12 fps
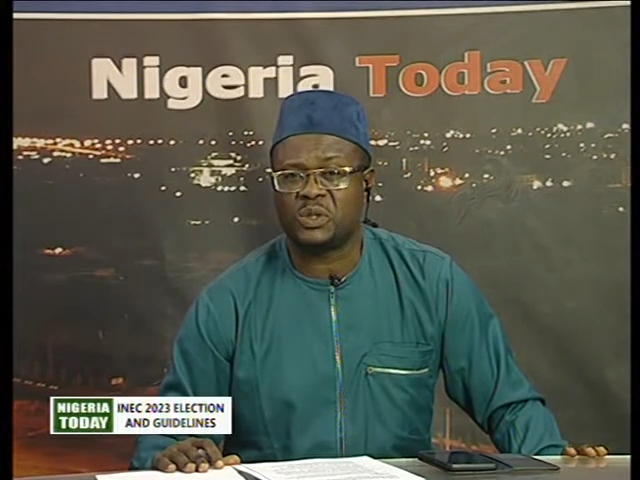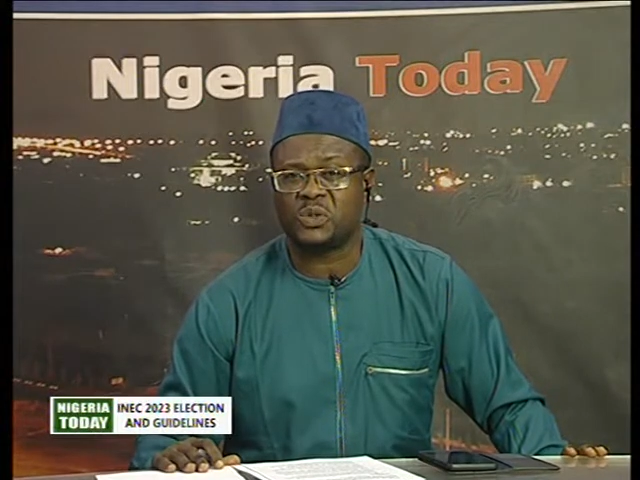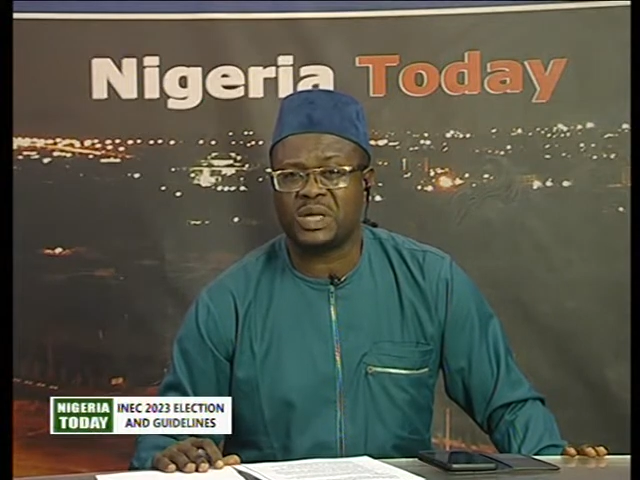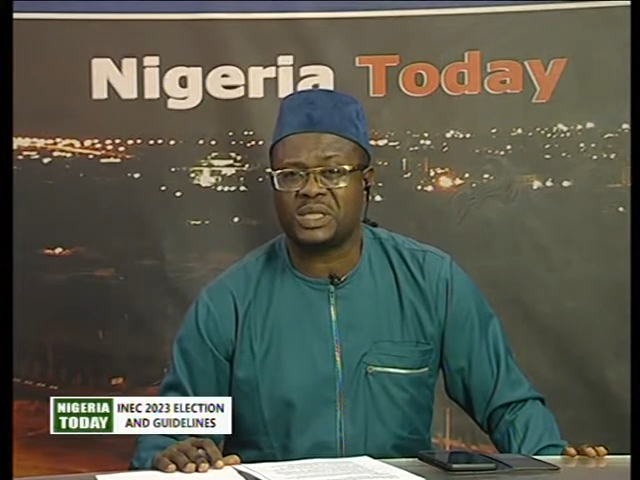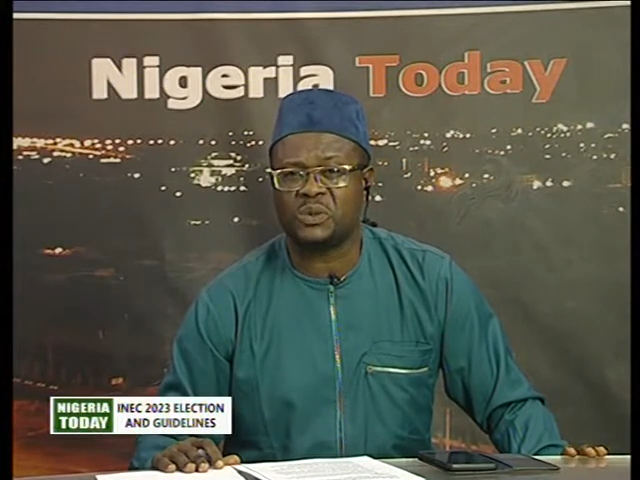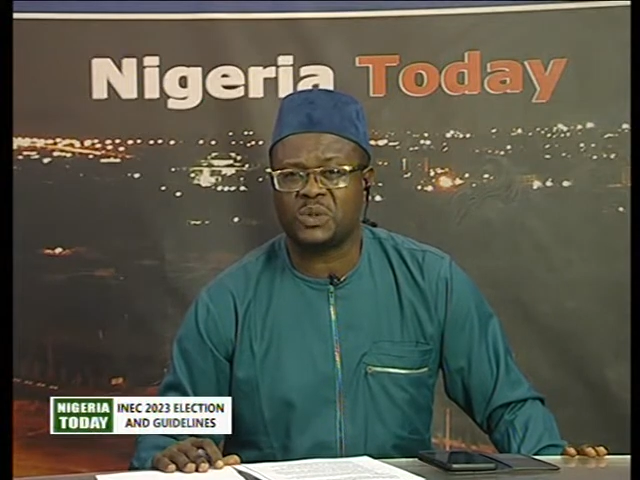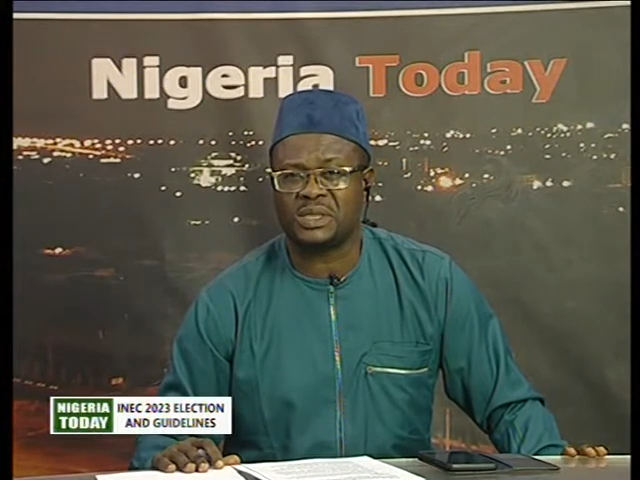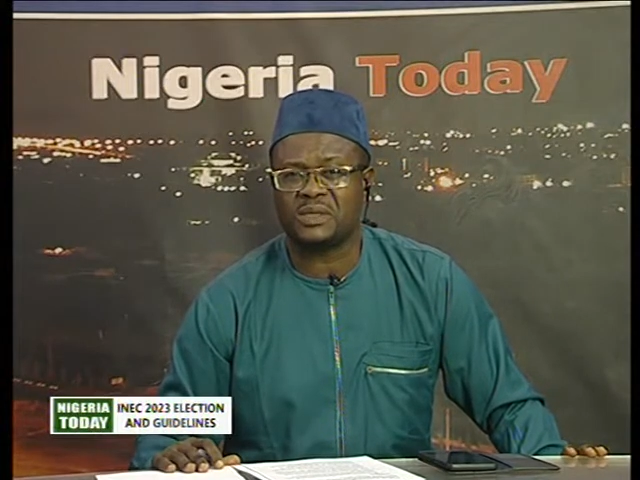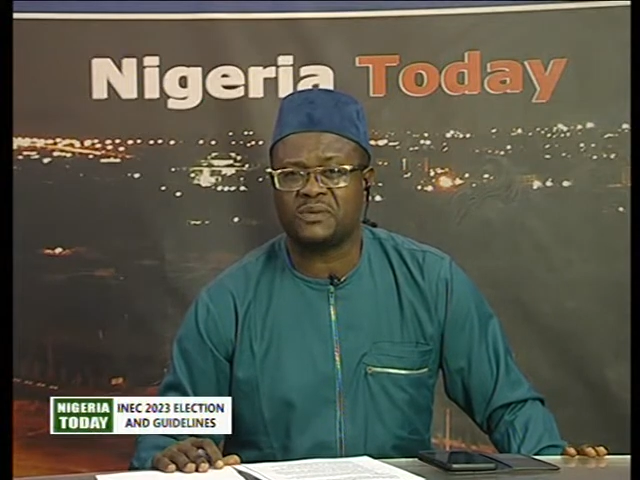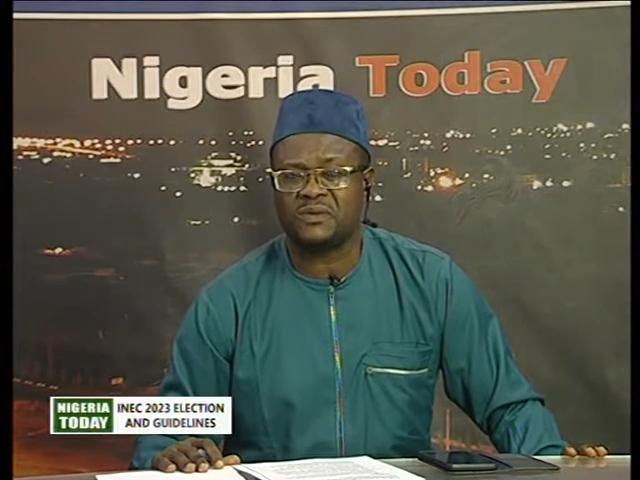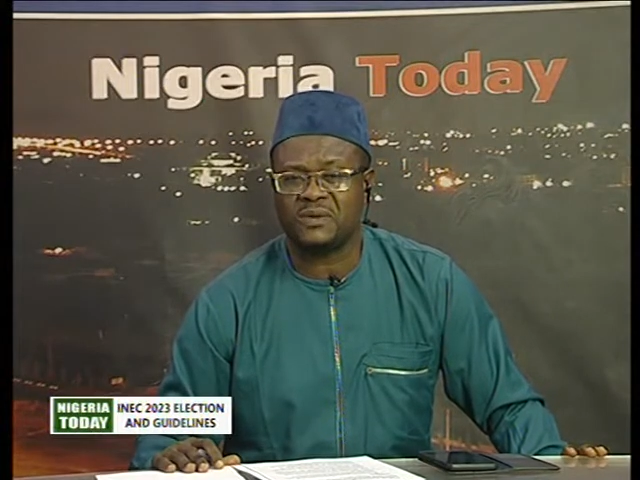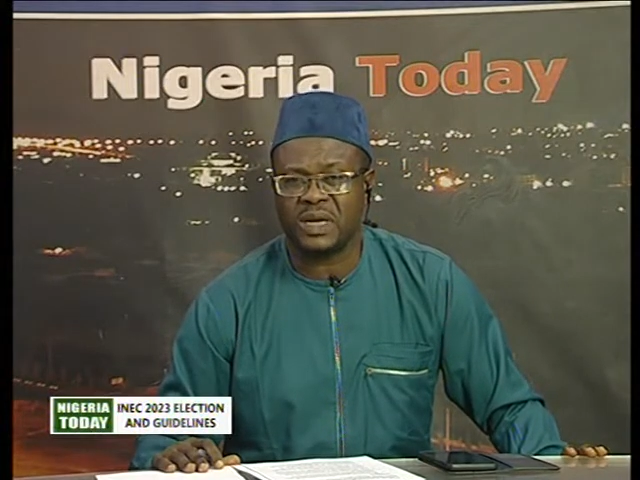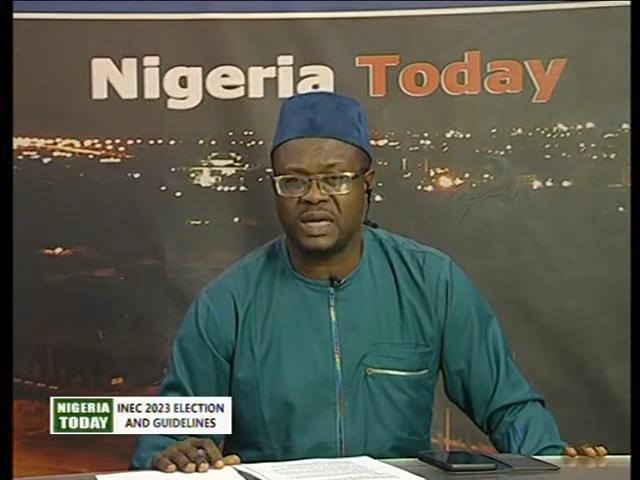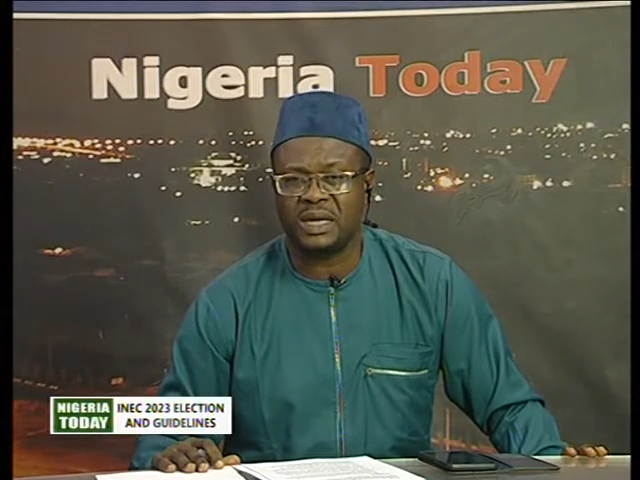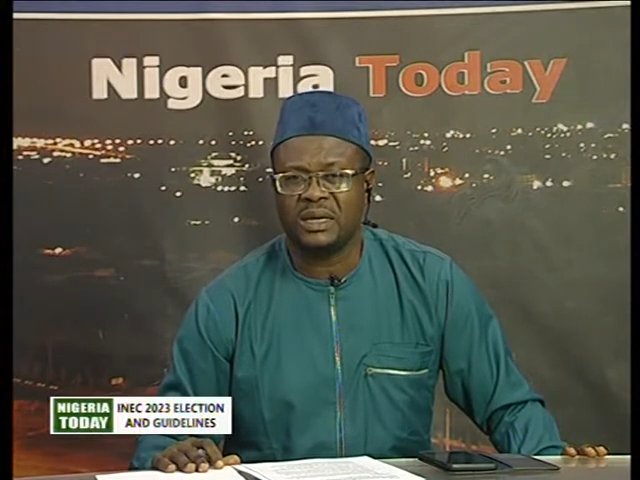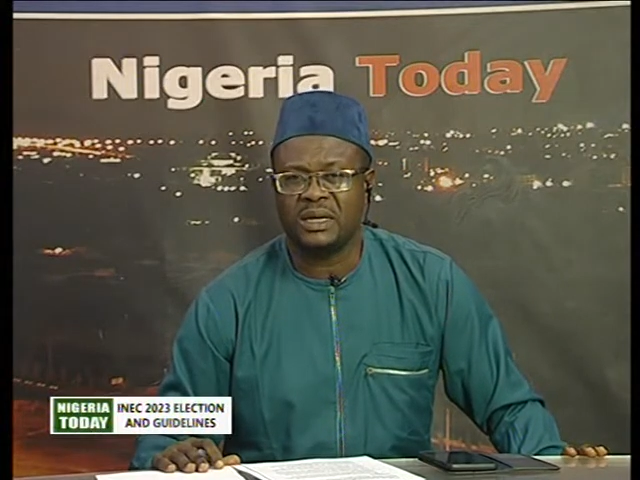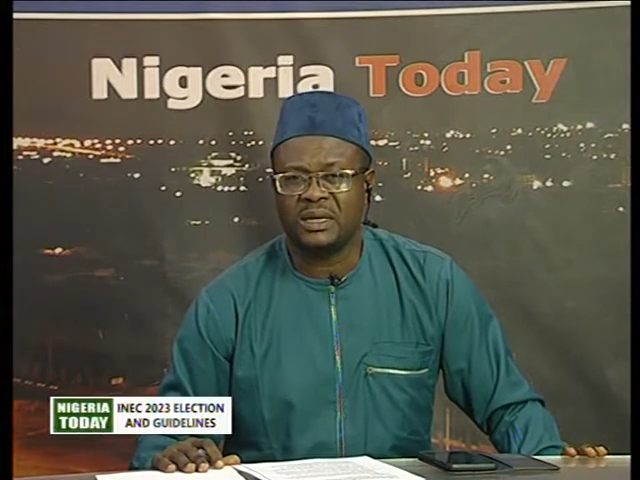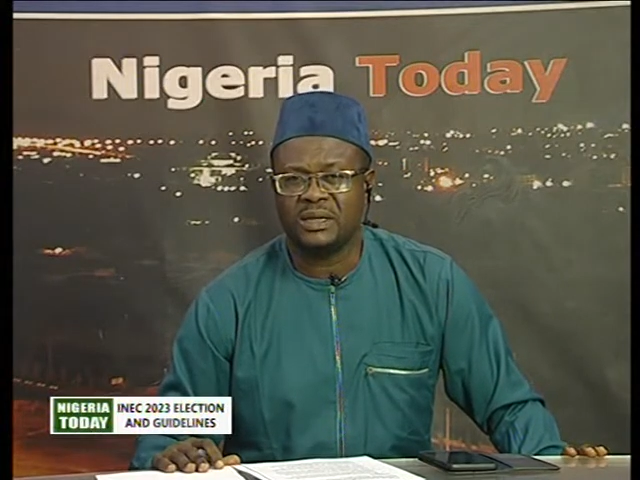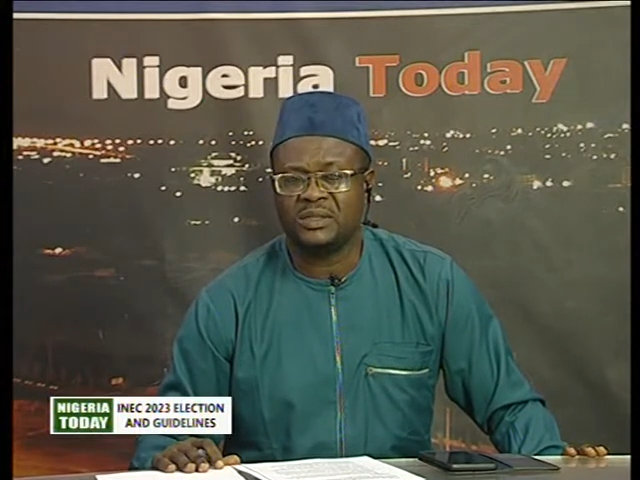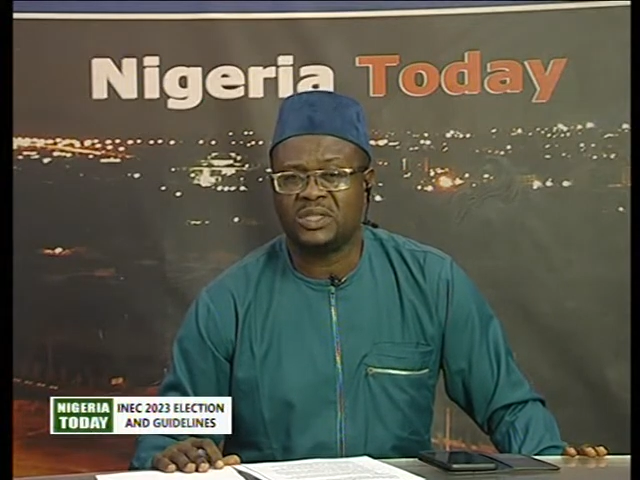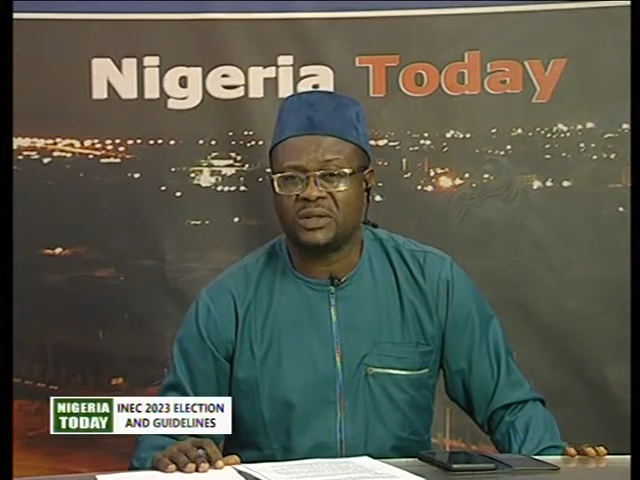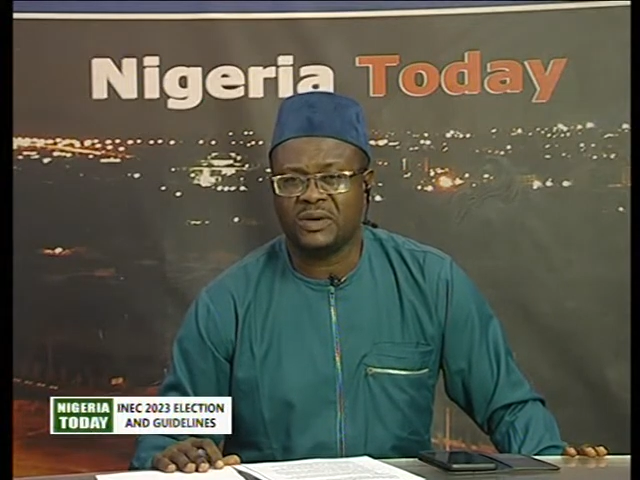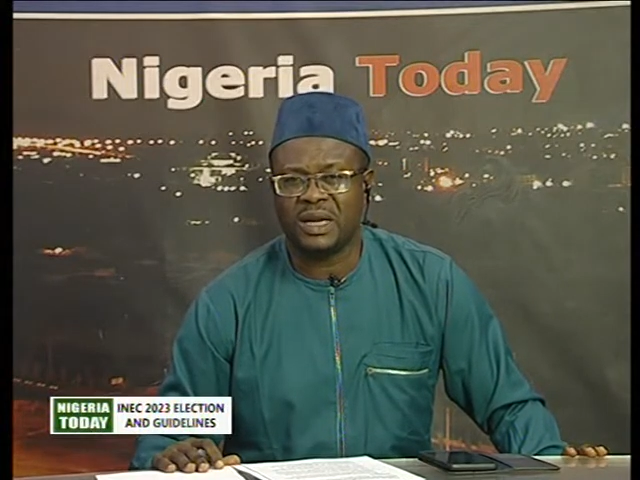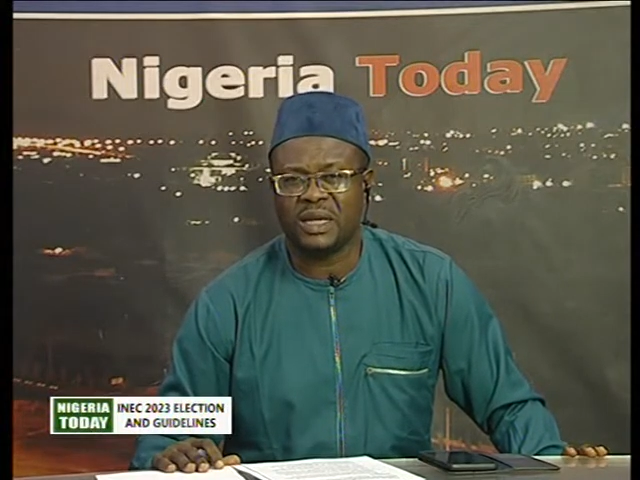2023
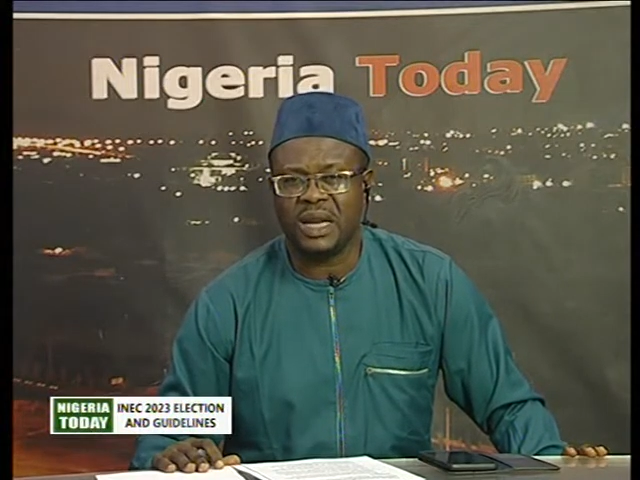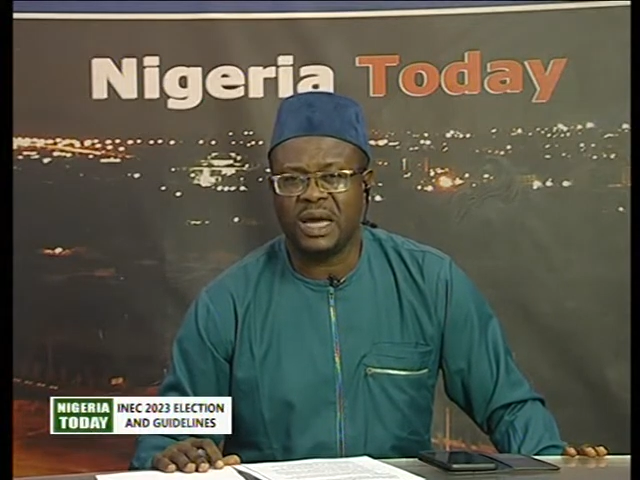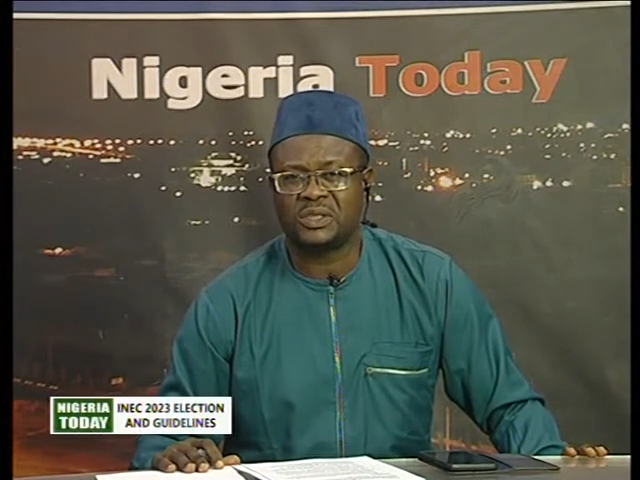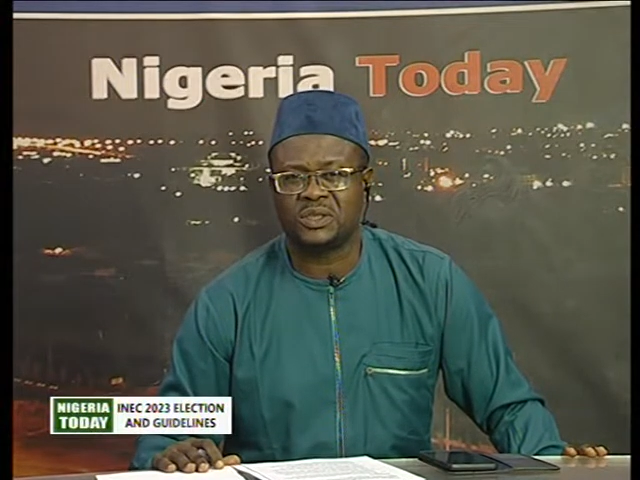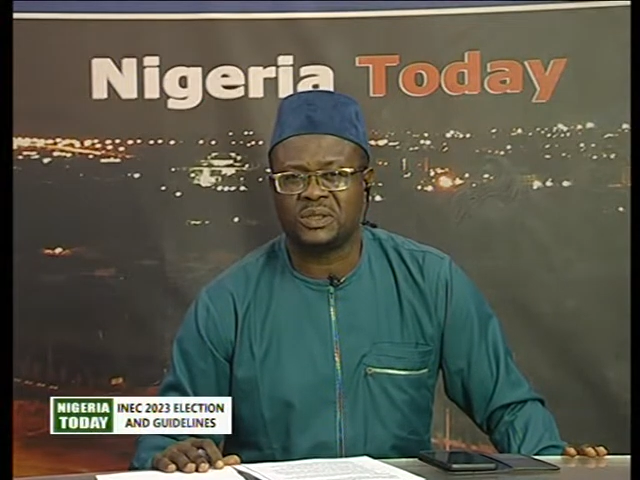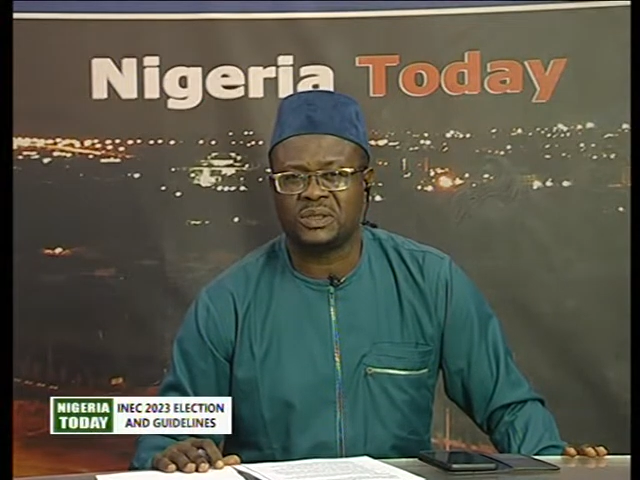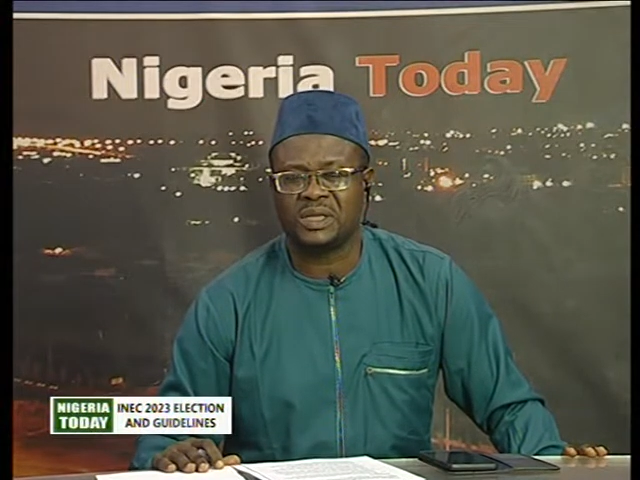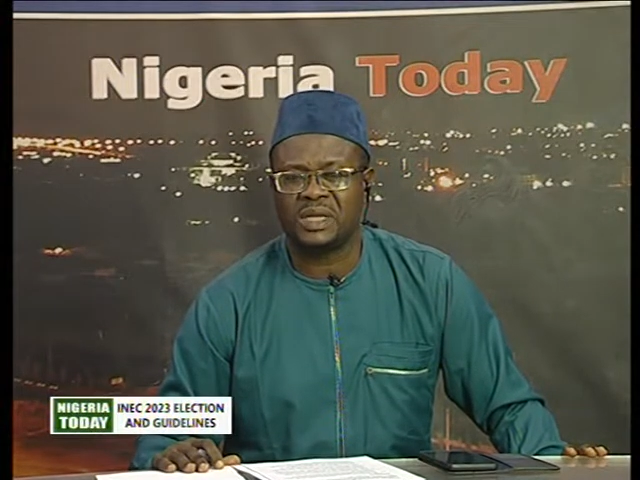general elections.